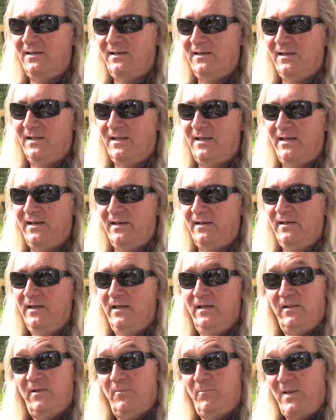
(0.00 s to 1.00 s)
And
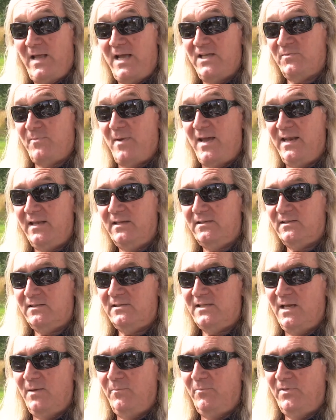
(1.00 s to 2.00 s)
Plasmatics, the
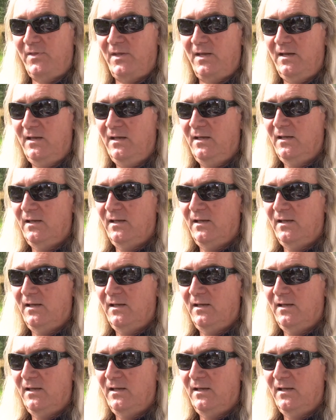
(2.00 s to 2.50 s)
same thing.